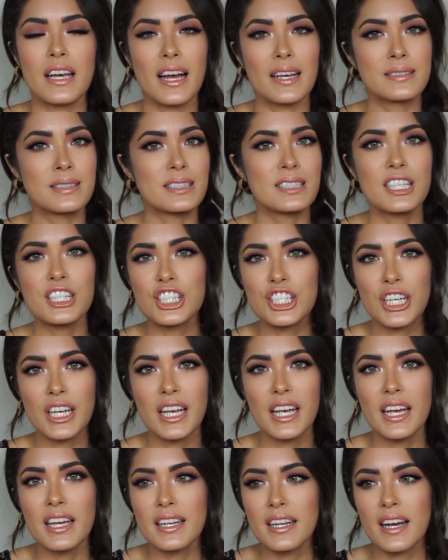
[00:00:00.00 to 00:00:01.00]

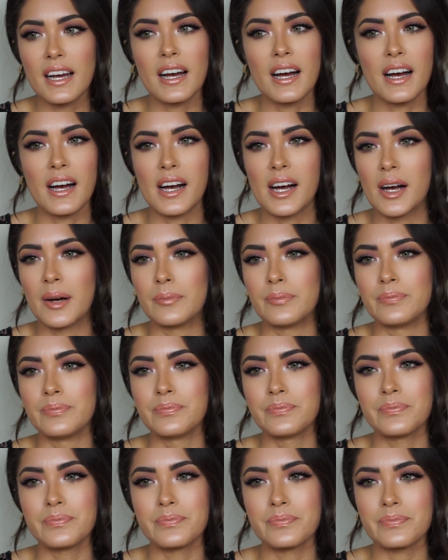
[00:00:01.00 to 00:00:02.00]

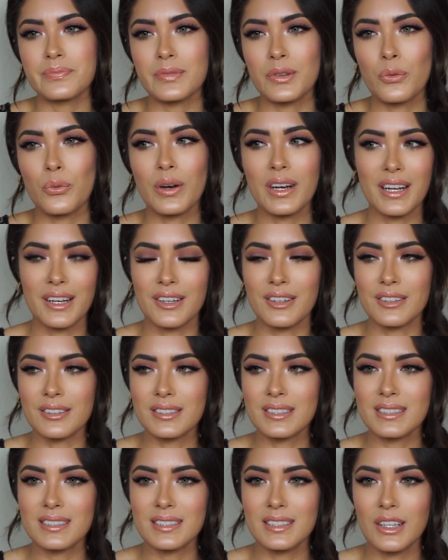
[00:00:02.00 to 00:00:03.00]
esthetician, what
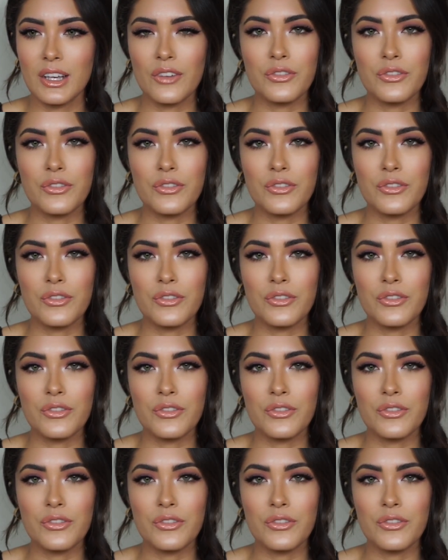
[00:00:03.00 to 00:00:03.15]
else?